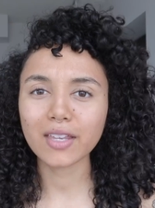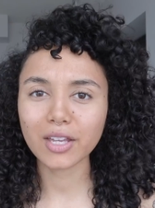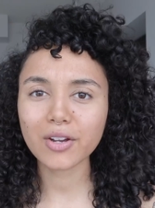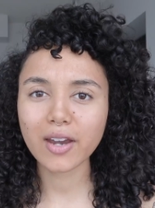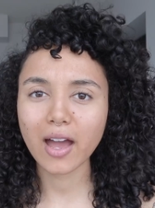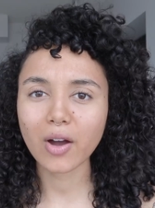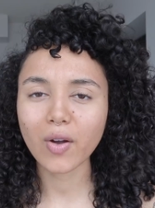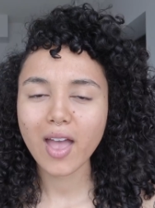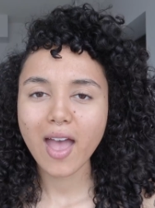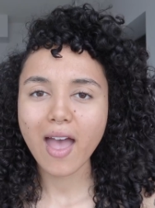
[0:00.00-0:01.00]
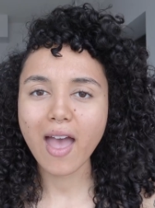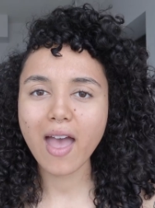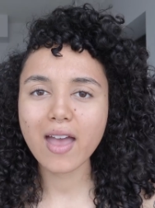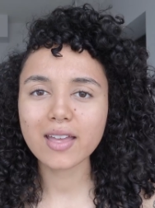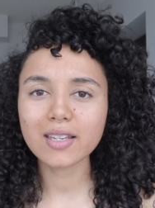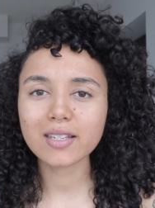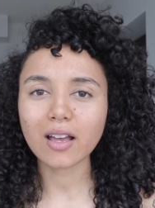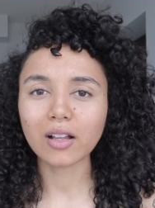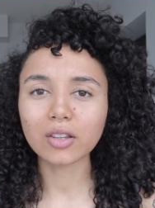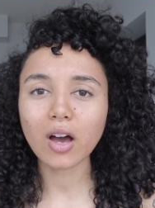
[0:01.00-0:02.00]
a year now, and
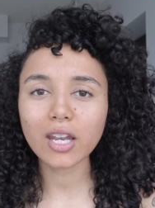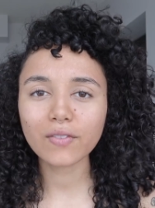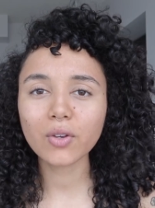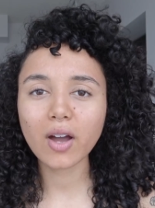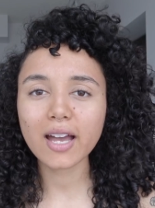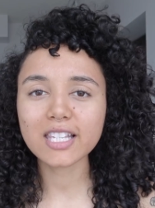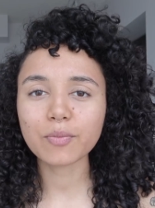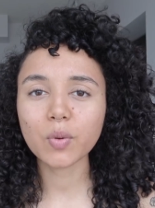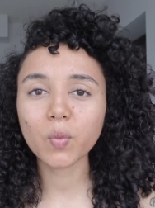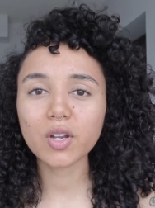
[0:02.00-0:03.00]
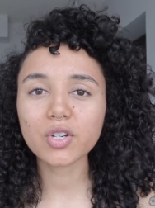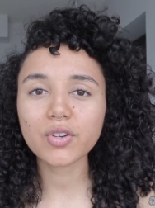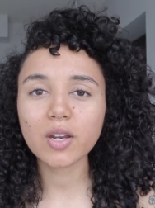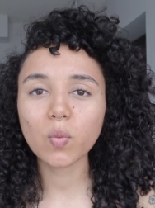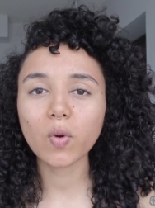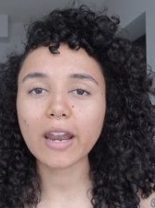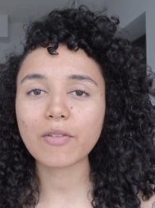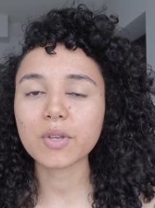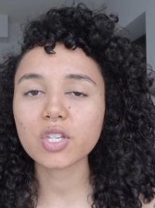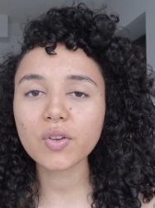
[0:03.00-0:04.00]
a lot of you guys have been wondering what
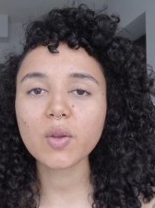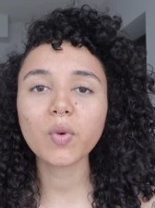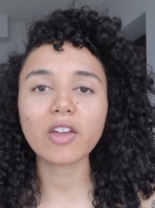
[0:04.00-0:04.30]
I've been doing,